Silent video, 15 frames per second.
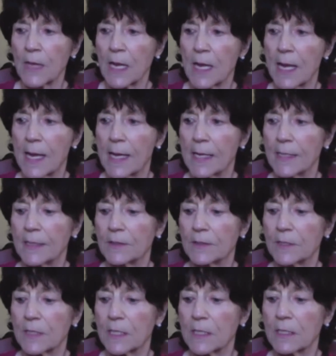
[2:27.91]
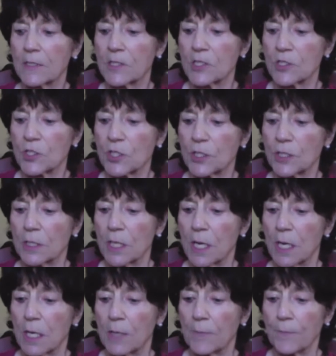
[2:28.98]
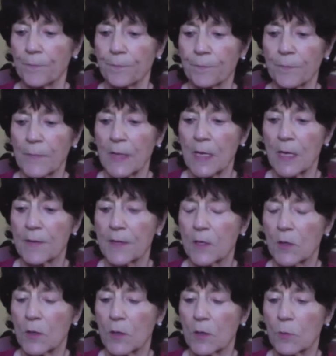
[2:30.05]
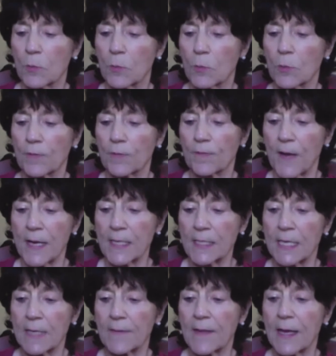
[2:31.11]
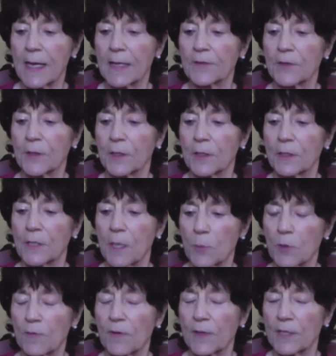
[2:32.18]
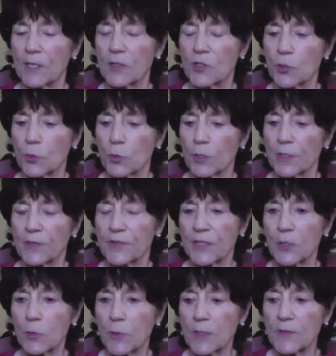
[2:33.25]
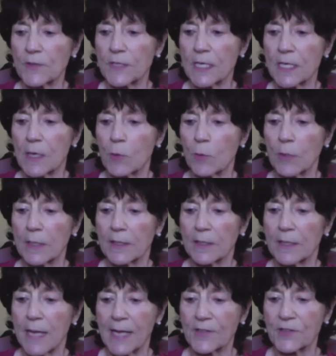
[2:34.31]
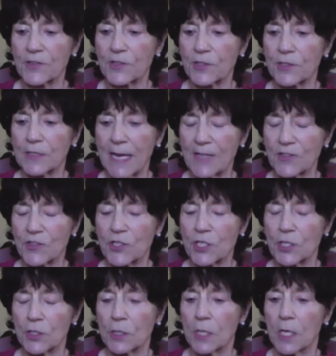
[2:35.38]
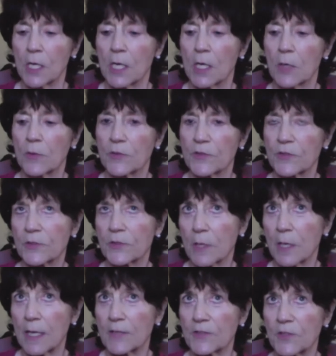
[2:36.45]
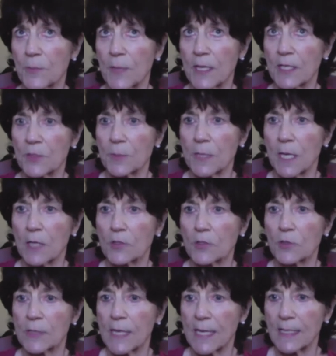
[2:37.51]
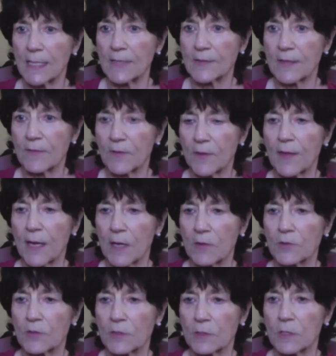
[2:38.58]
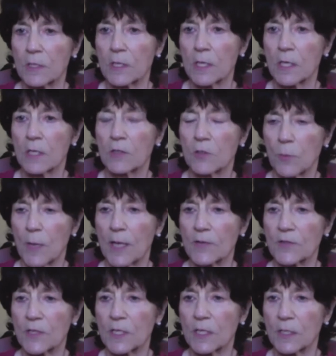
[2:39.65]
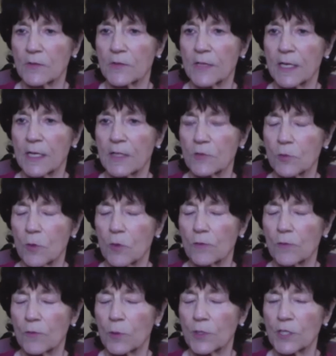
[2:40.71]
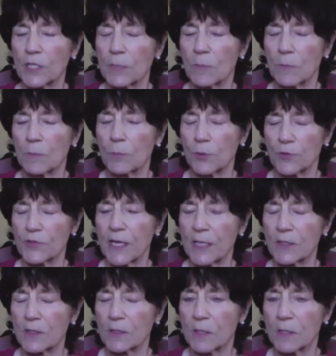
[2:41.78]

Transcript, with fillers: And in addition, um, there we're finding that the number of uninsured is increasing. In the last last year, it was estimated to be 187,000 New Mexicans, and it's grown 14 percent